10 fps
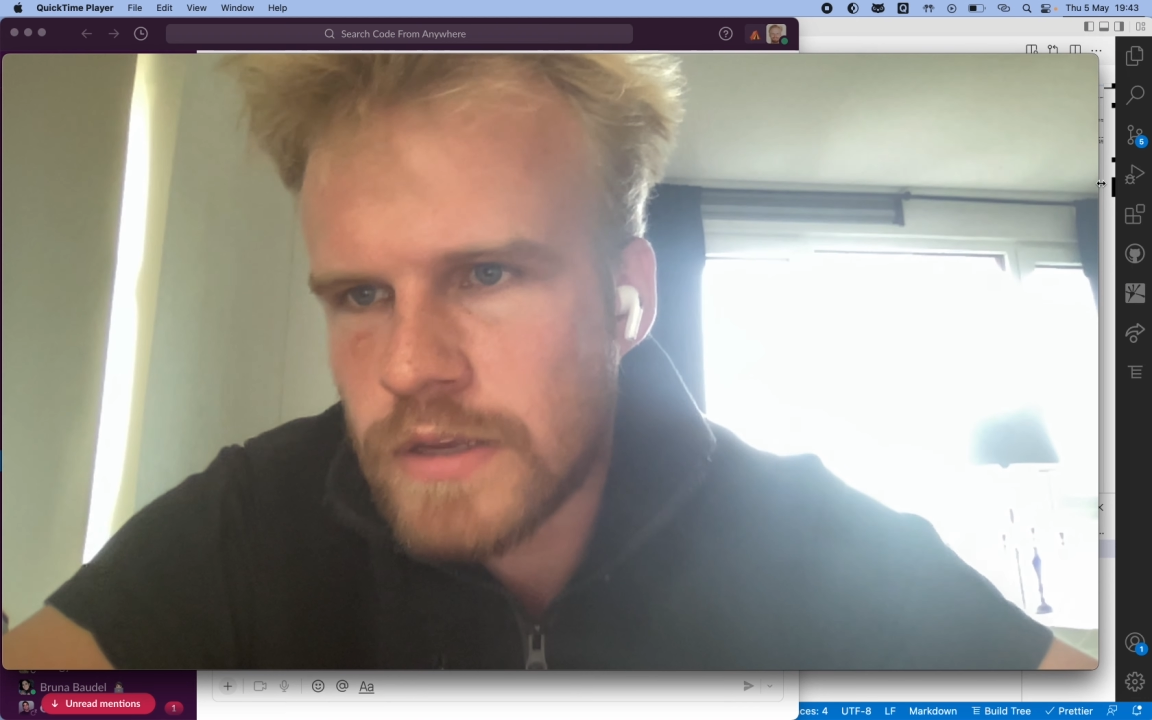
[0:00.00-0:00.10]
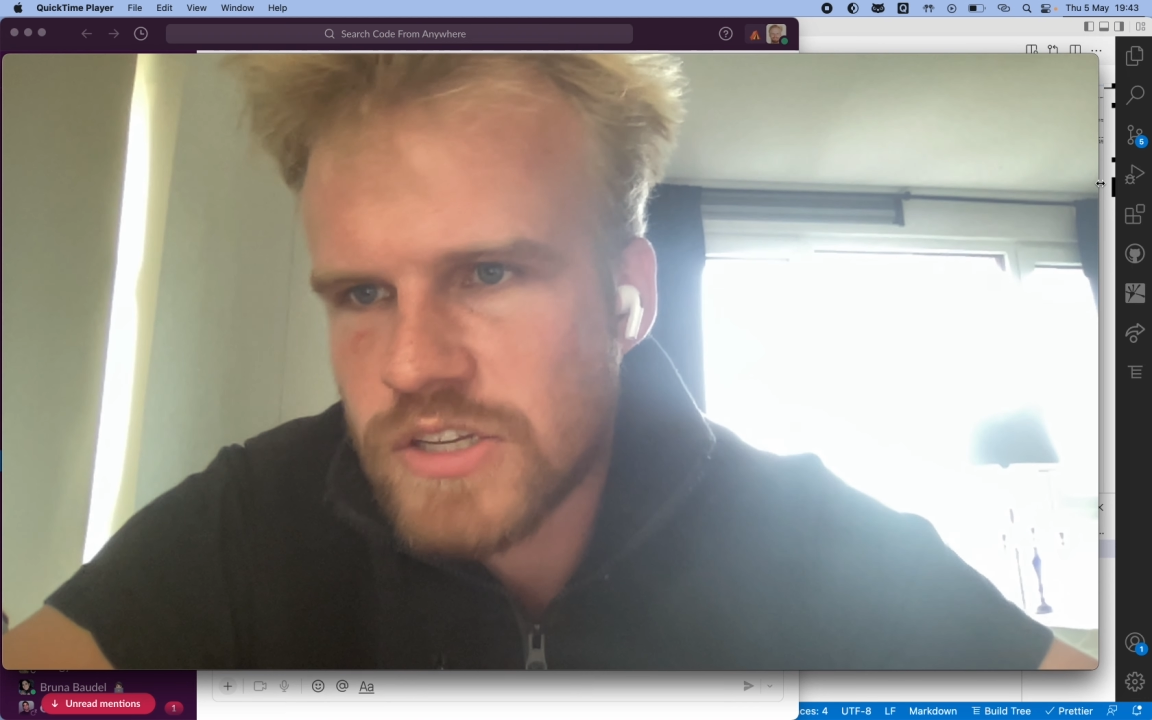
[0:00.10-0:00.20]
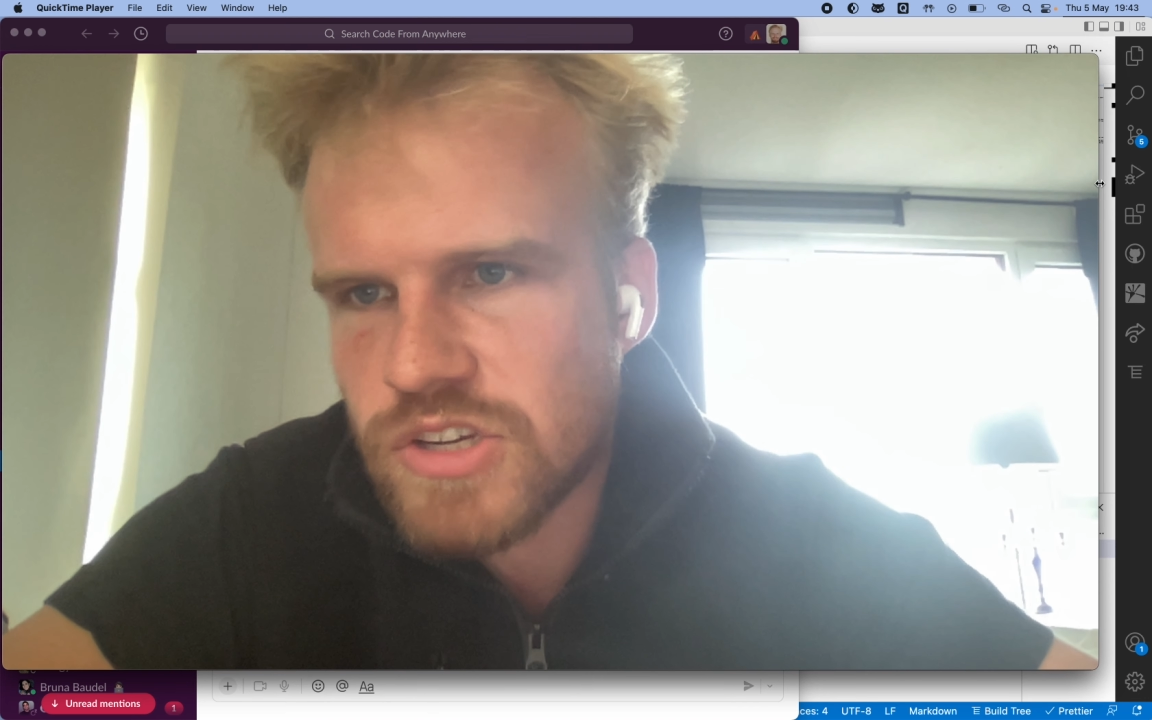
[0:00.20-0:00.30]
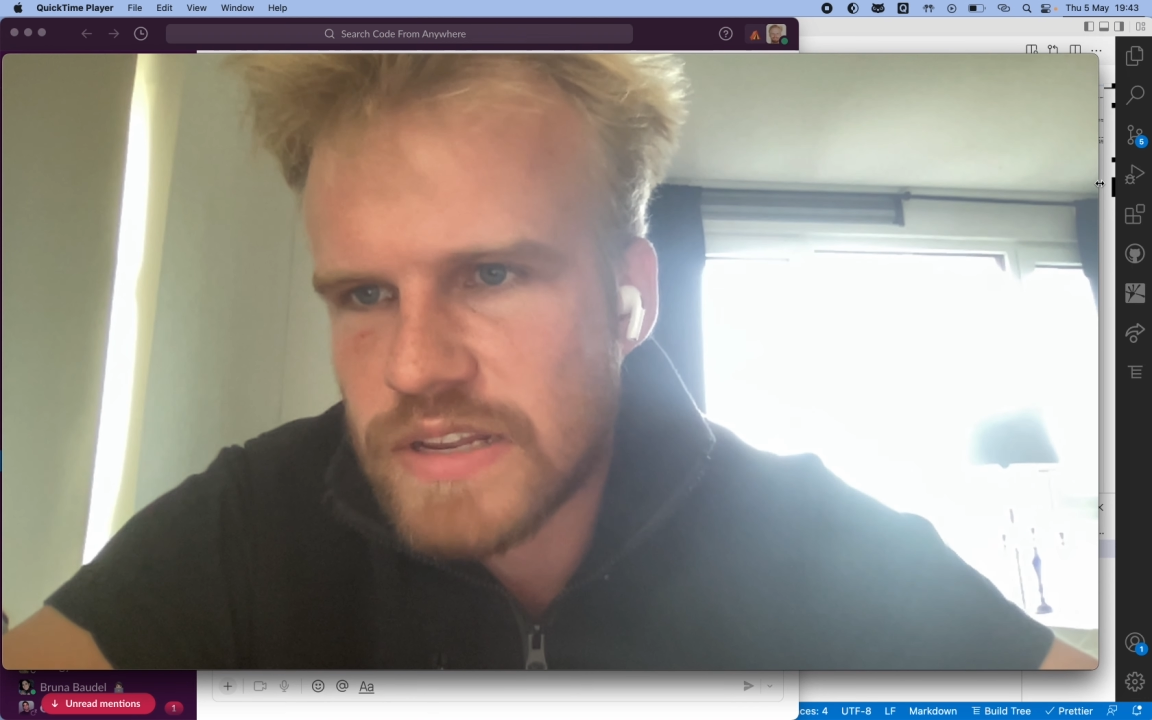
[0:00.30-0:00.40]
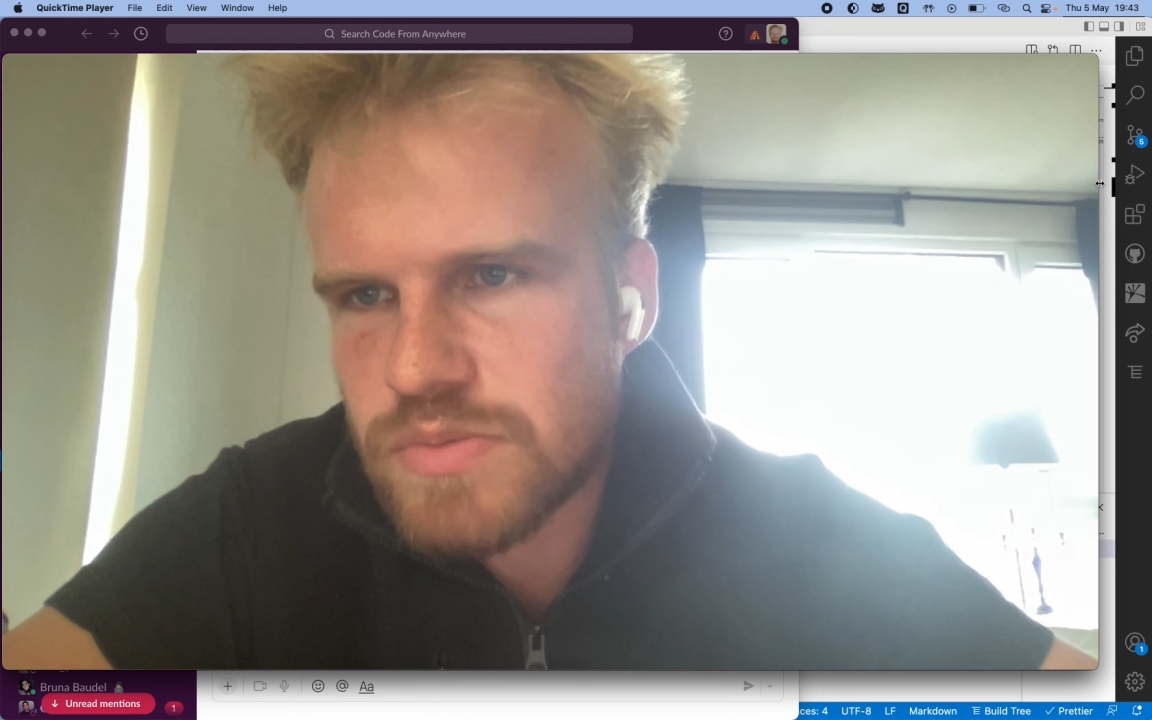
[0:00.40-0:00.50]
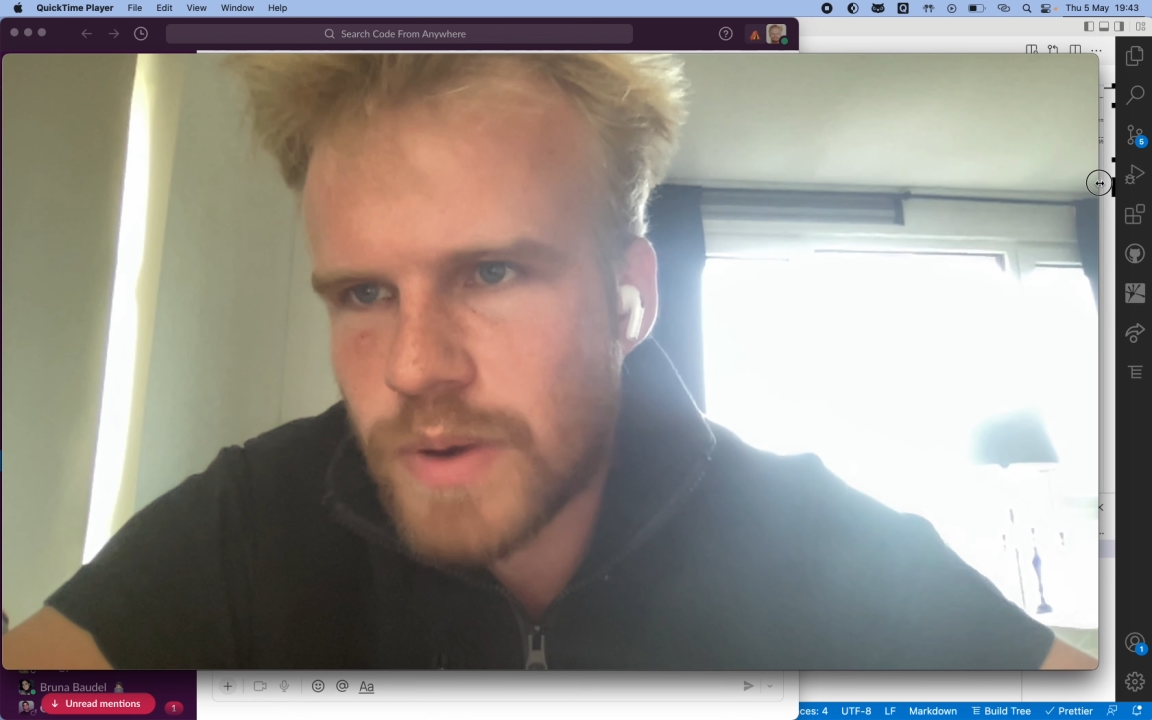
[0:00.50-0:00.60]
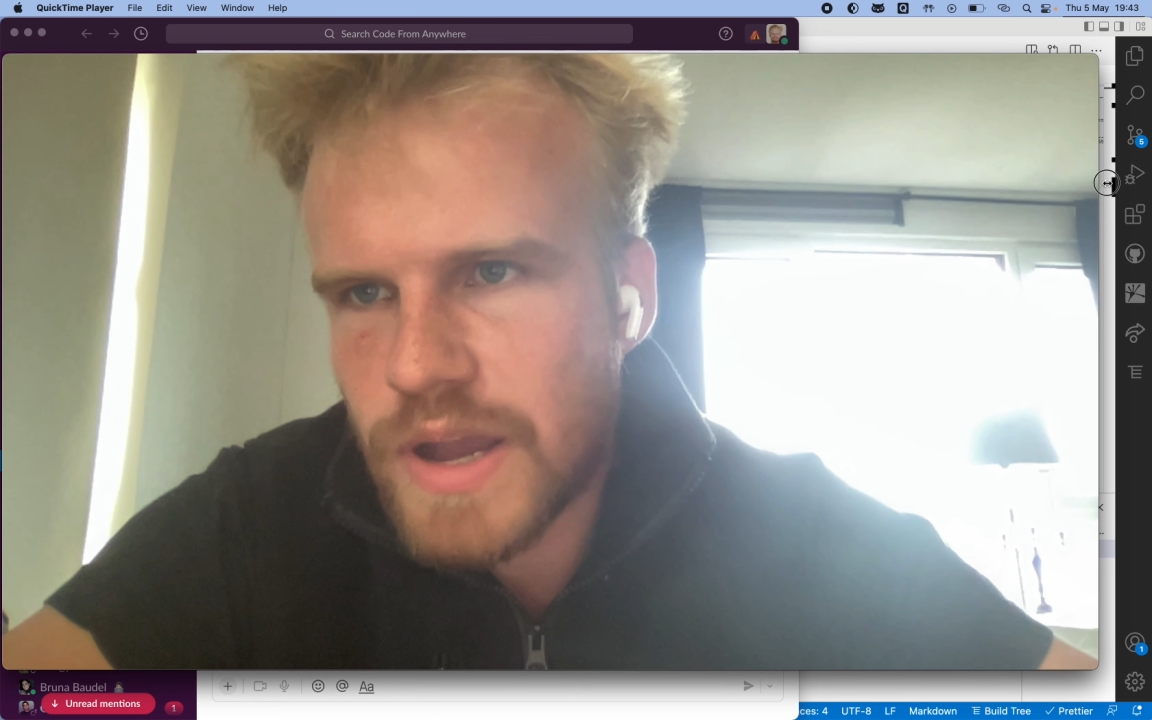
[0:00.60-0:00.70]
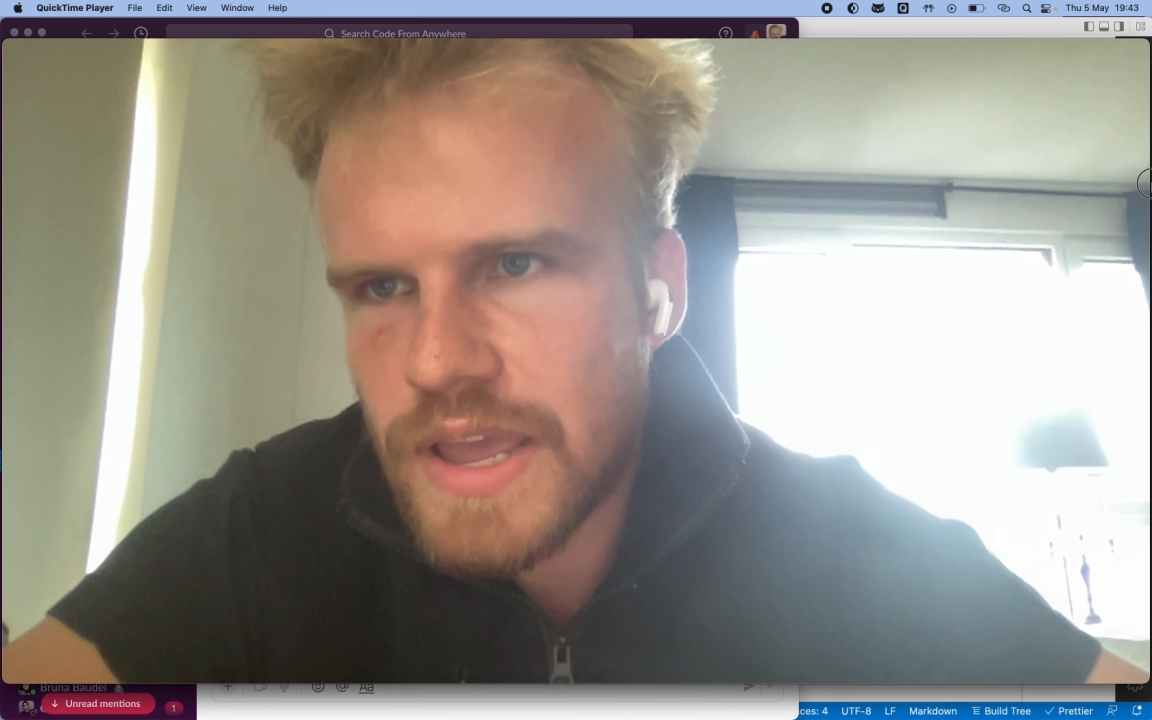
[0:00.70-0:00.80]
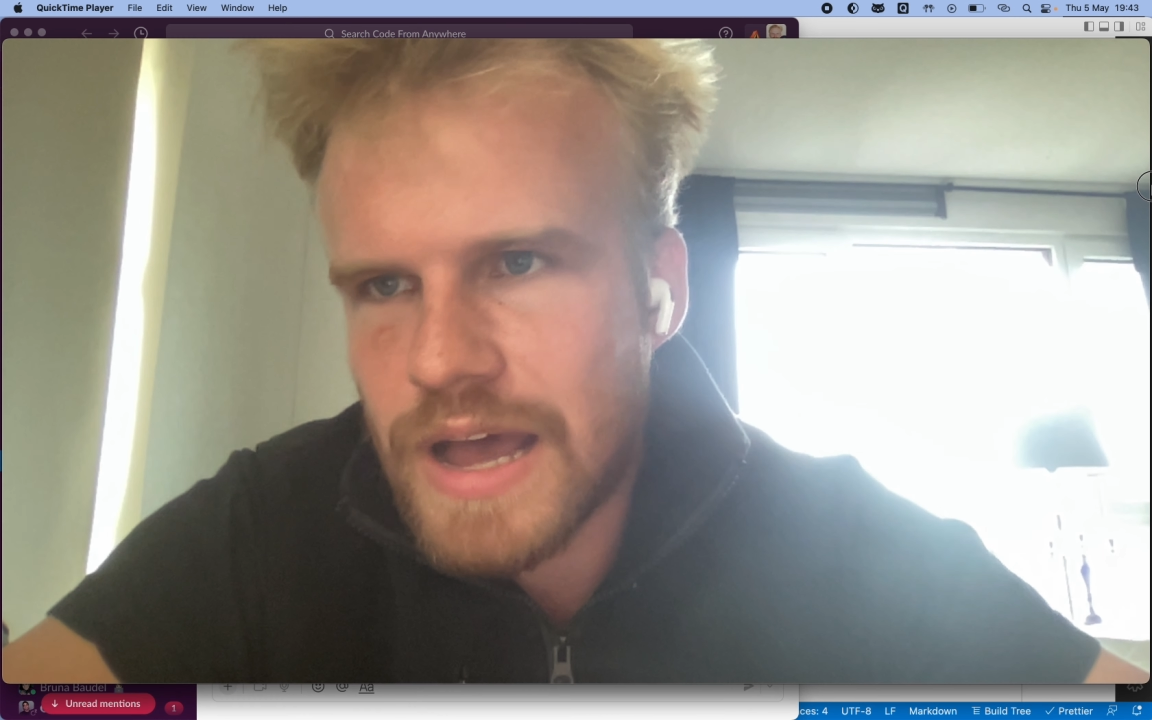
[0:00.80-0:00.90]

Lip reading: So that's why